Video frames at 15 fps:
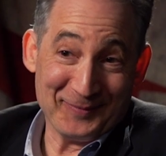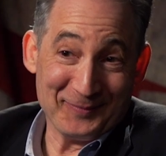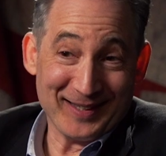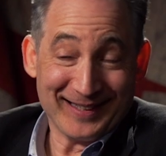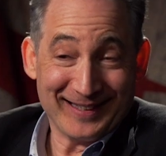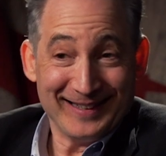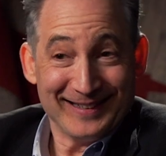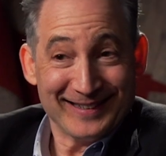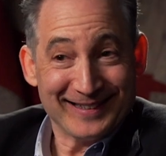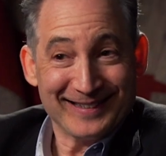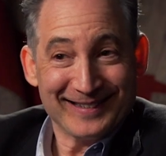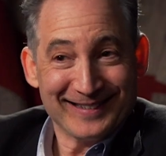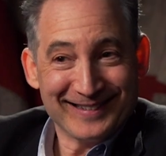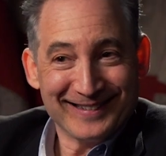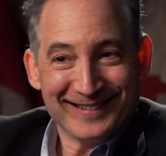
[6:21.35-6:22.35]
my God.
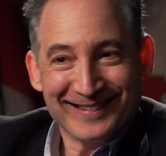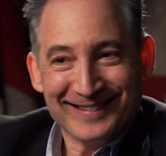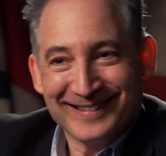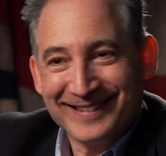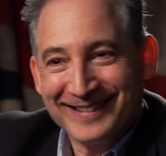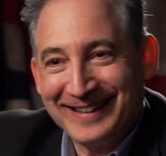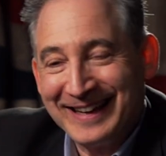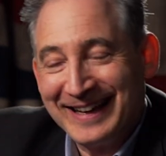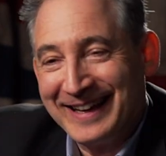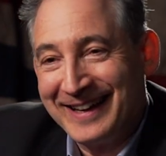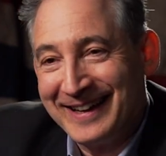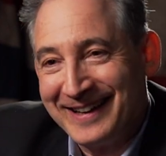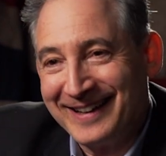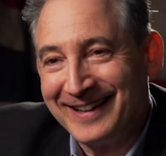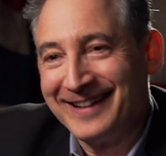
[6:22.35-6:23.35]
Well, but but
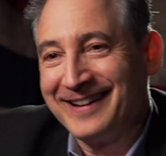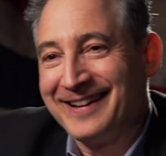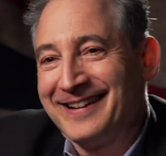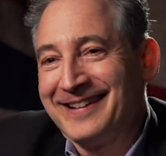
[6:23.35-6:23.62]
I don't